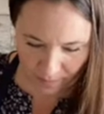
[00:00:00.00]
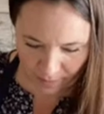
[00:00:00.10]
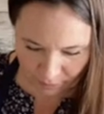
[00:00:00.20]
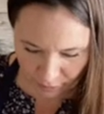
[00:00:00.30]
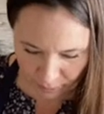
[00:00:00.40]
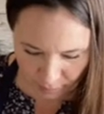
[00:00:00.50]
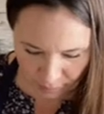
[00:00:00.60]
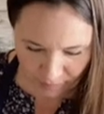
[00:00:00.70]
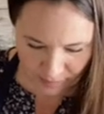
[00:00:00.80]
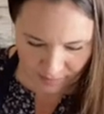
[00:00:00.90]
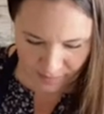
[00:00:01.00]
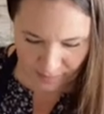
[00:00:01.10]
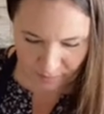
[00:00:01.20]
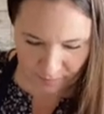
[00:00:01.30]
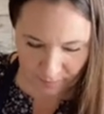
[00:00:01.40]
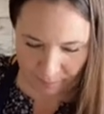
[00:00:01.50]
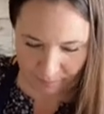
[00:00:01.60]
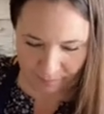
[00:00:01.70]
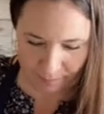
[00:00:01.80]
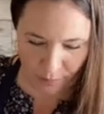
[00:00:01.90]
And remember, this is
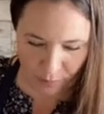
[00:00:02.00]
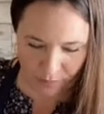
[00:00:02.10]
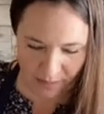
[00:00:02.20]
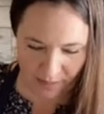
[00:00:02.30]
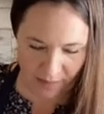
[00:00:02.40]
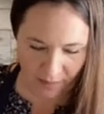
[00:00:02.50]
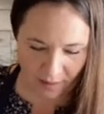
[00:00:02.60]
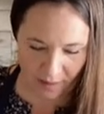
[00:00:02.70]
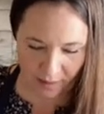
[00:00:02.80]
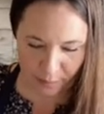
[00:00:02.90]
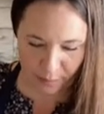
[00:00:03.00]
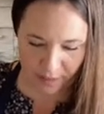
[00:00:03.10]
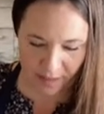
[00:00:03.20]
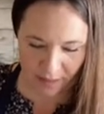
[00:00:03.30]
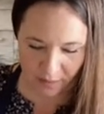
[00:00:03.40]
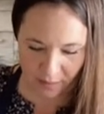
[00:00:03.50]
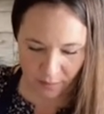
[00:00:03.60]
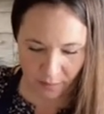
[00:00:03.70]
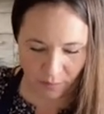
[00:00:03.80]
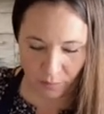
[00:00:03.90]
mostly 100%
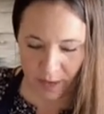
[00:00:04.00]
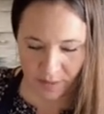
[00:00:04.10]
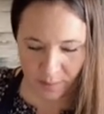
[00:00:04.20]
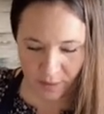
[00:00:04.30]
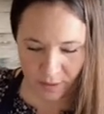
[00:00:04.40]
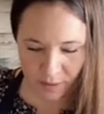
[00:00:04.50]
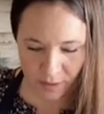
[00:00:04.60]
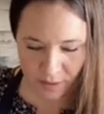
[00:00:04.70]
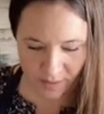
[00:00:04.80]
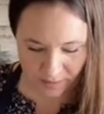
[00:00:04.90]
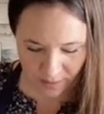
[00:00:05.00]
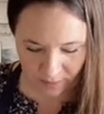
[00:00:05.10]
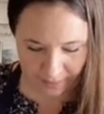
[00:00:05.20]
raspberries. Just a